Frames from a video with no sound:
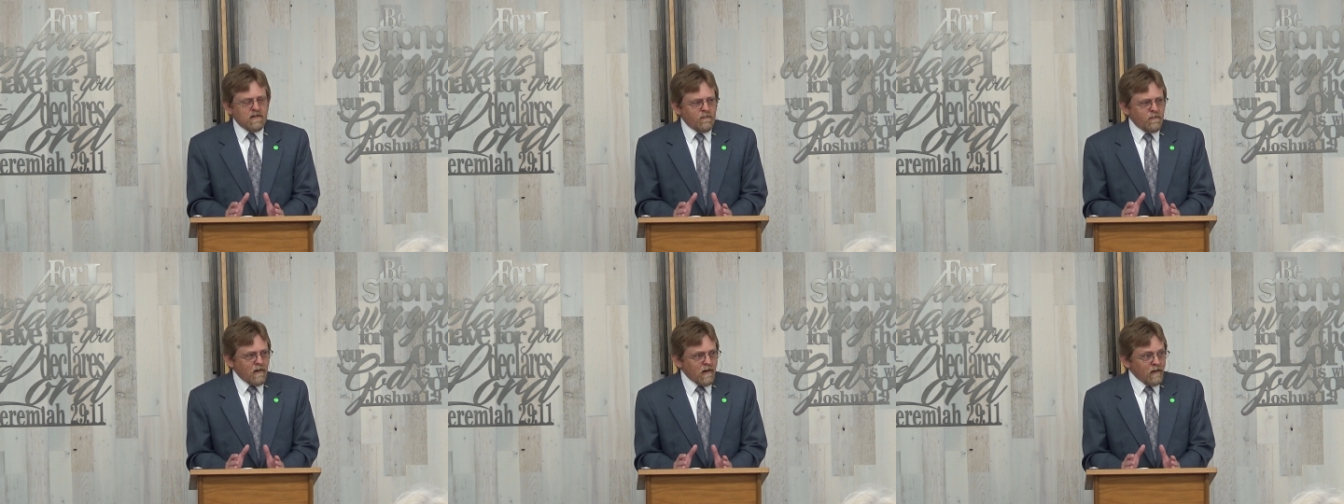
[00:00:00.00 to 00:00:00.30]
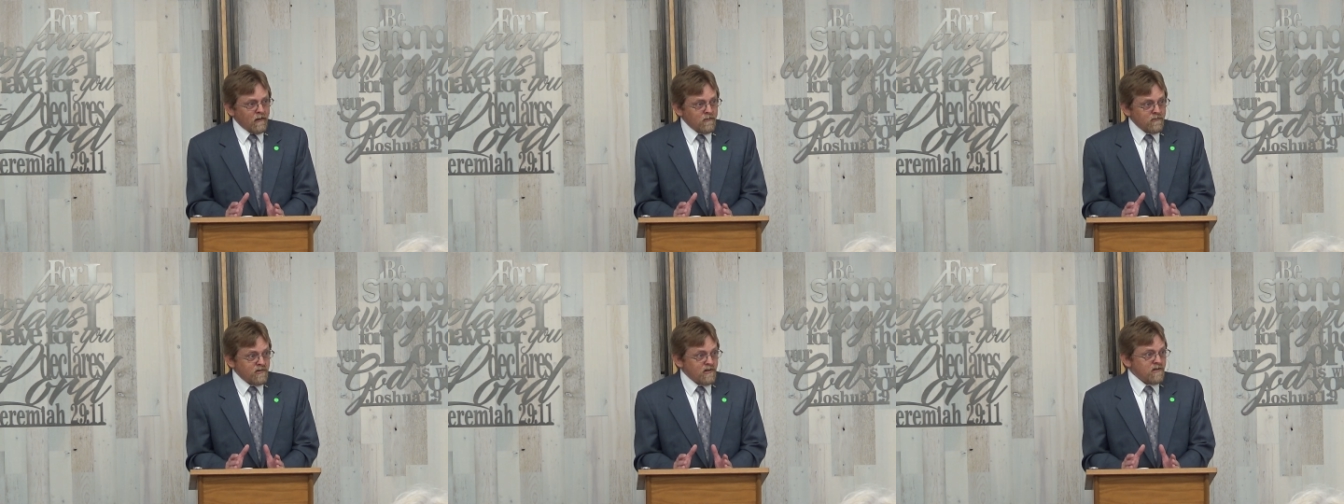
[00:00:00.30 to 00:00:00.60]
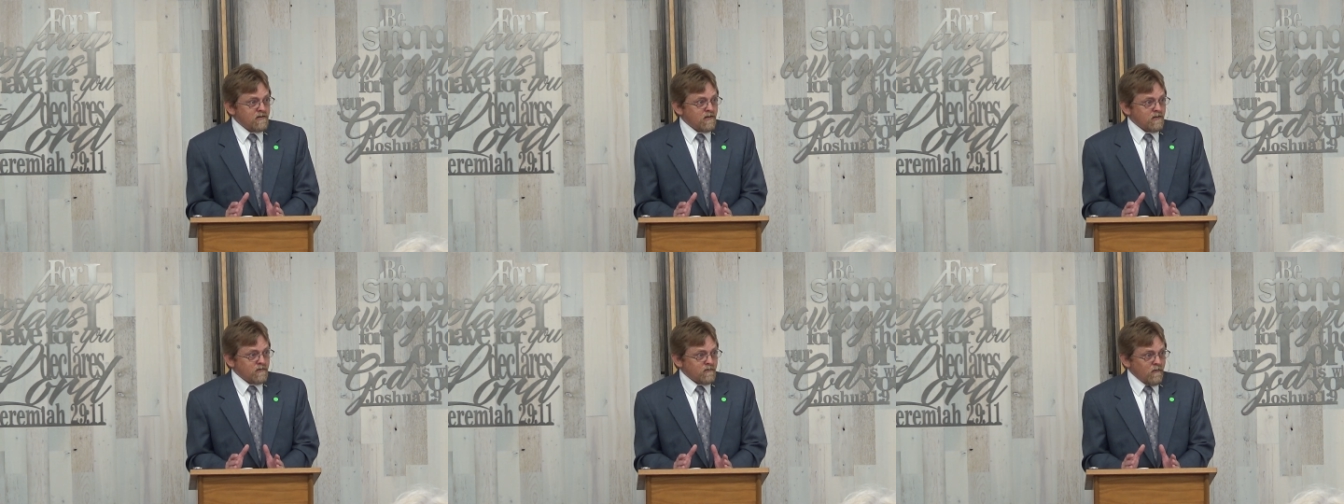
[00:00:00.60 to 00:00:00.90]
to follow
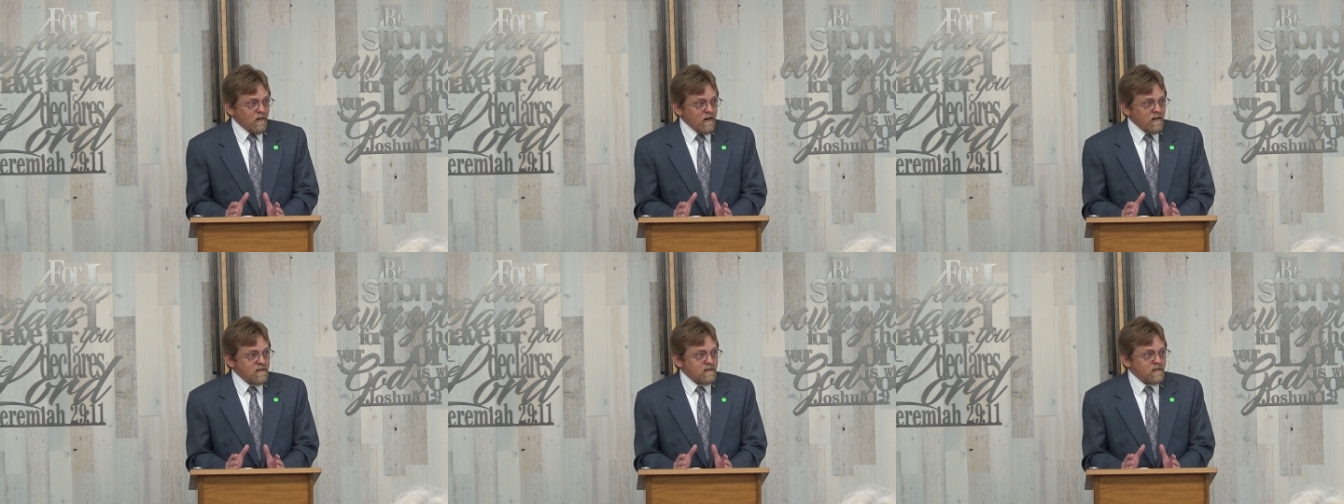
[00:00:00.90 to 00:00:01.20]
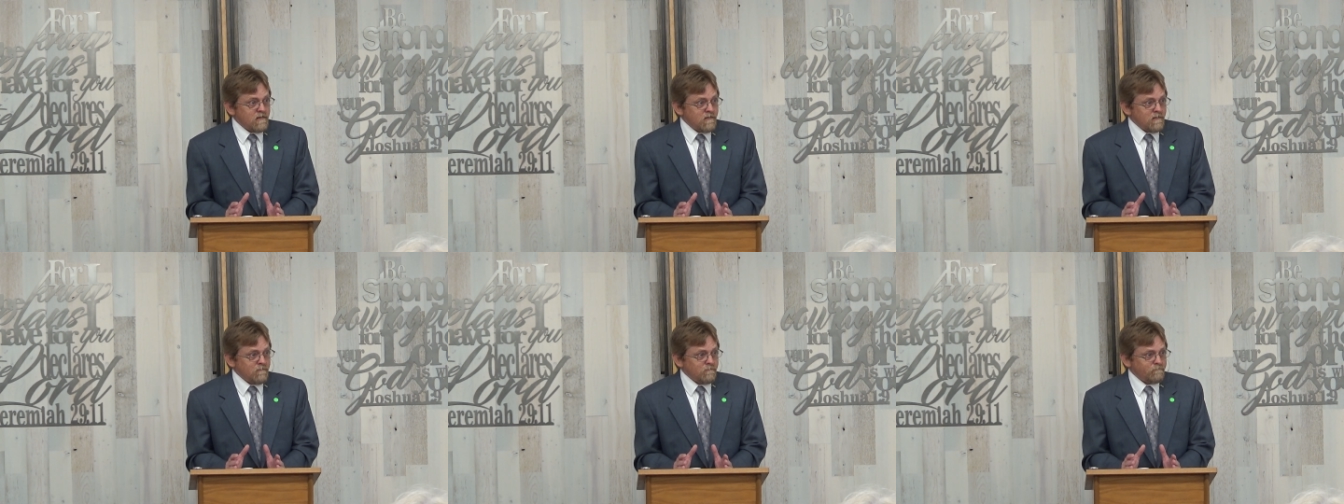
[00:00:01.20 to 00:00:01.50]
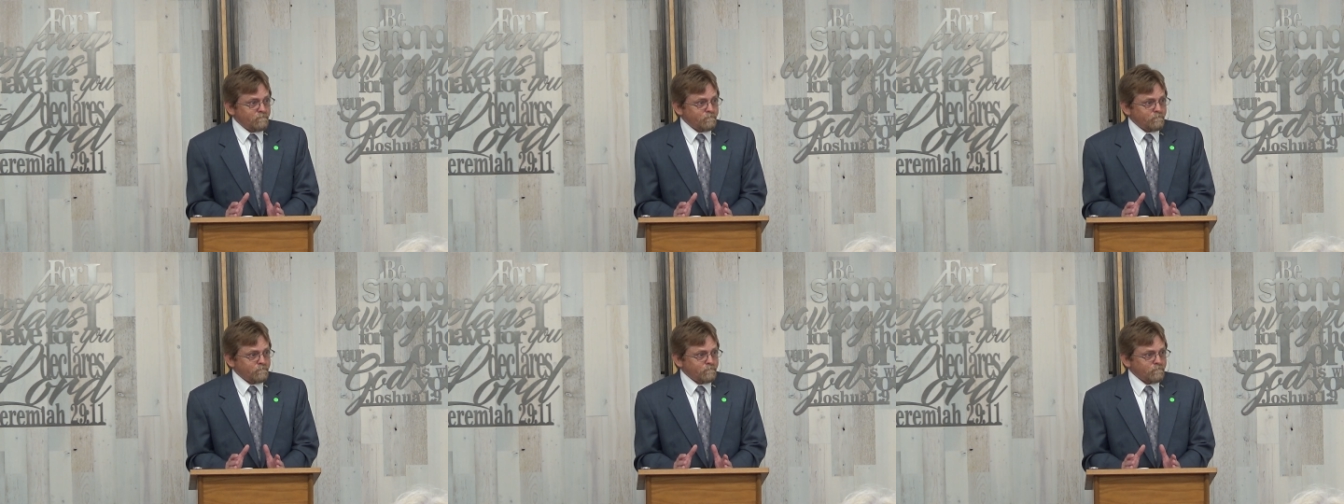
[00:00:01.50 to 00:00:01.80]
Jesus Christ.
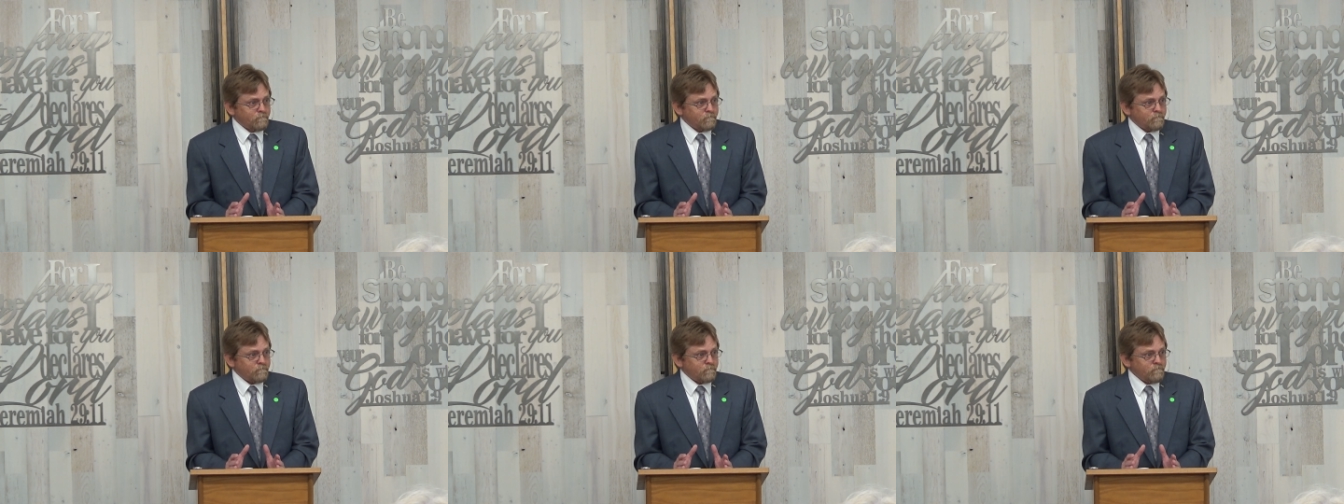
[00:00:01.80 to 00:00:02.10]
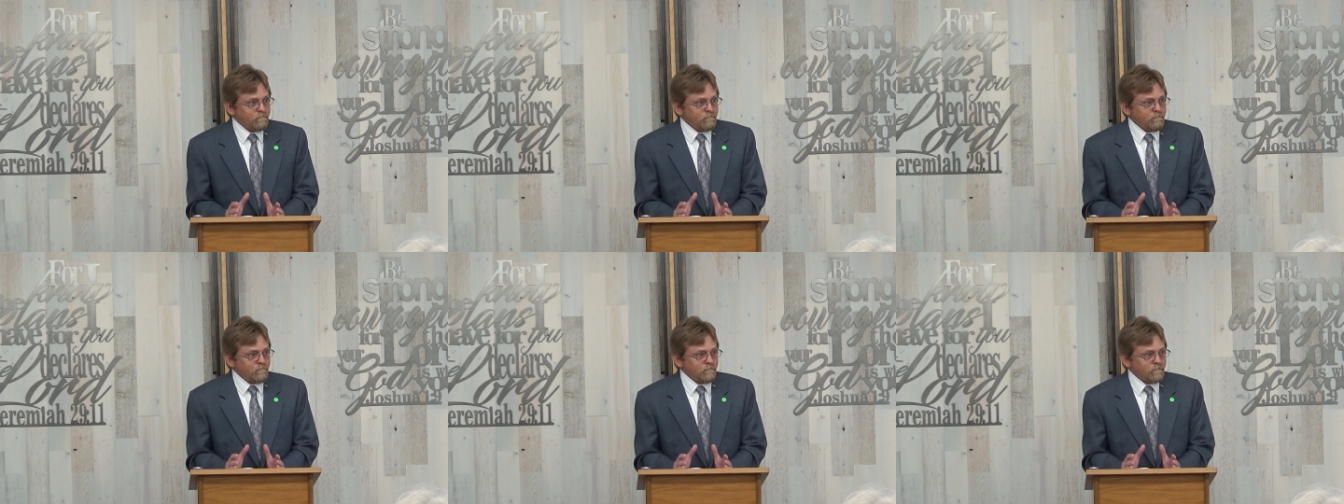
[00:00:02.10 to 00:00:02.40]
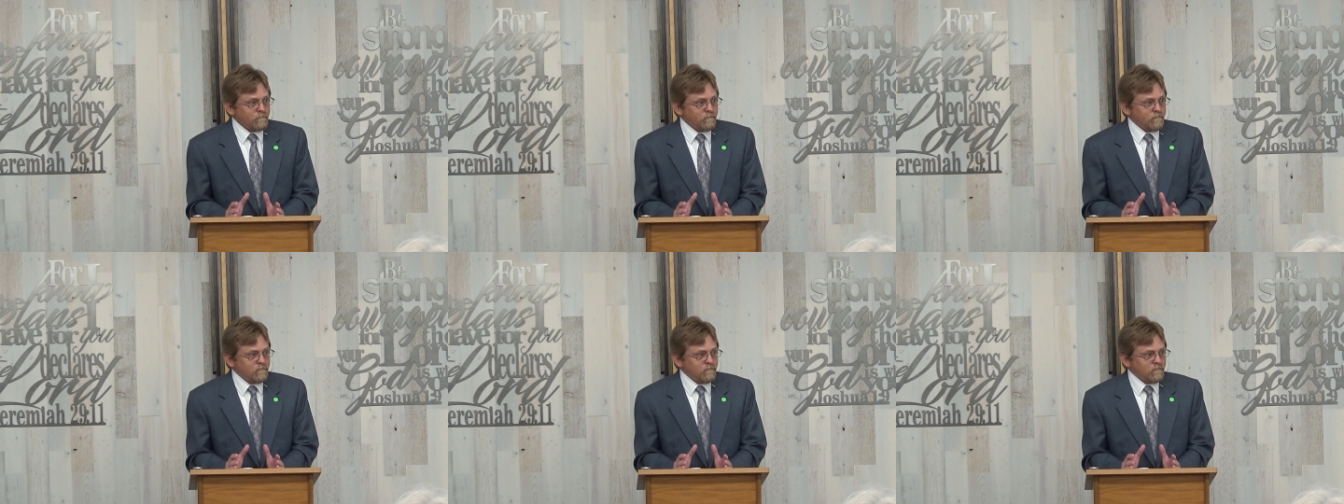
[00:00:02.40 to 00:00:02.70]

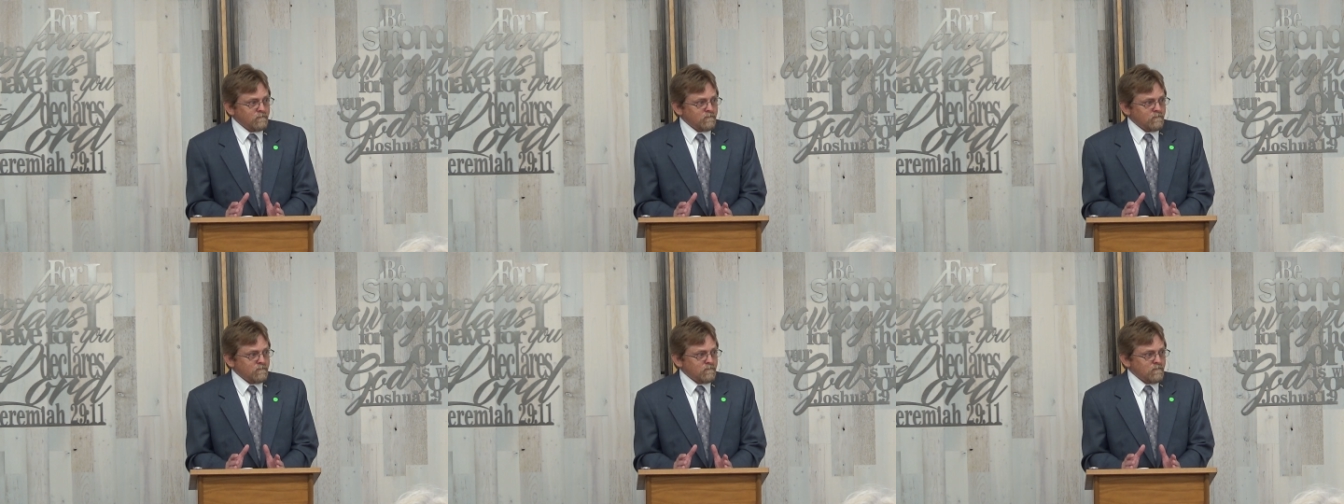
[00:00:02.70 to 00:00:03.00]
Amen.